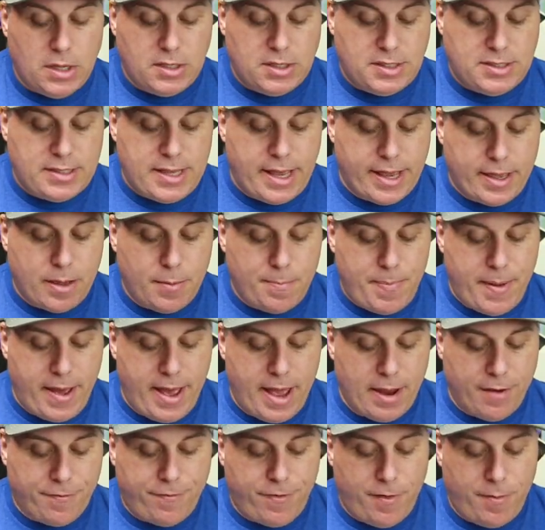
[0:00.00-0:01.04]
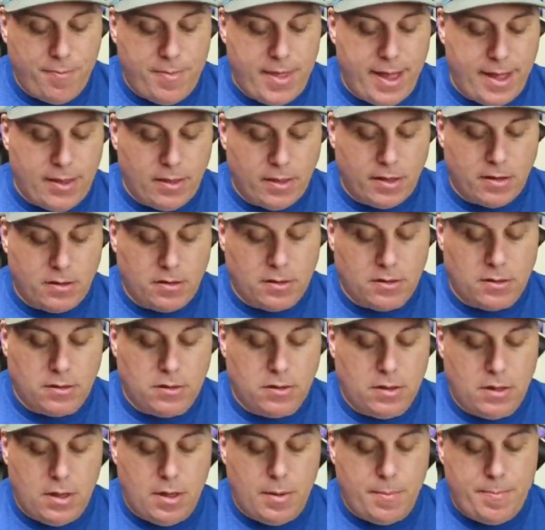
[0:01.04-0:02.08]
Second pack from that little
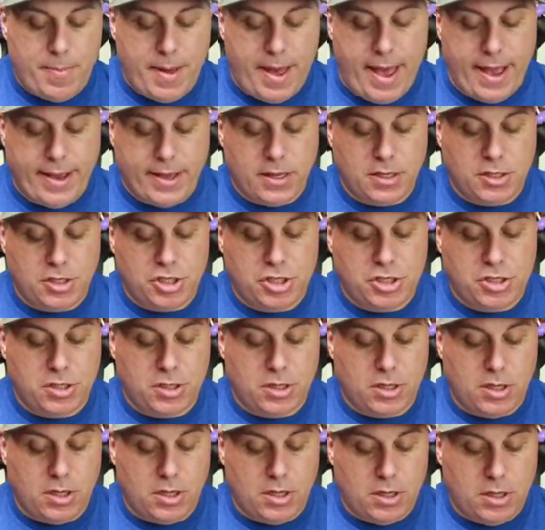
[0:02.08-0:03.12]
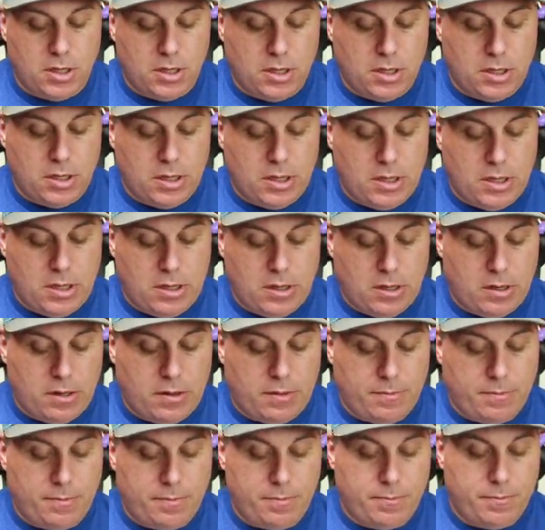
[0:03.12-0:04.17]
package.
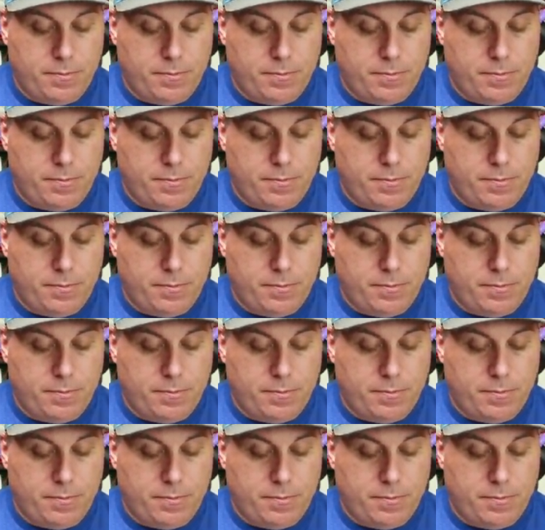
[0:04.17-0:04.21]
Um,